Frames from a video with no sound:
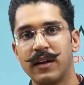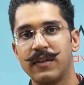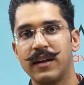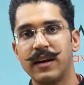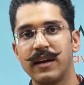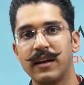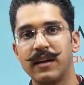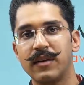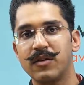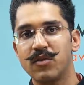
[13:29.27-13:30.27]
they
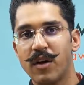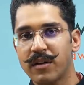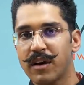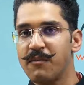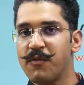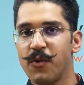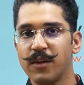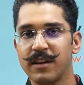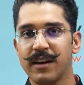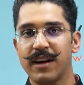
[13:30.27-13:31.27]
do not come forth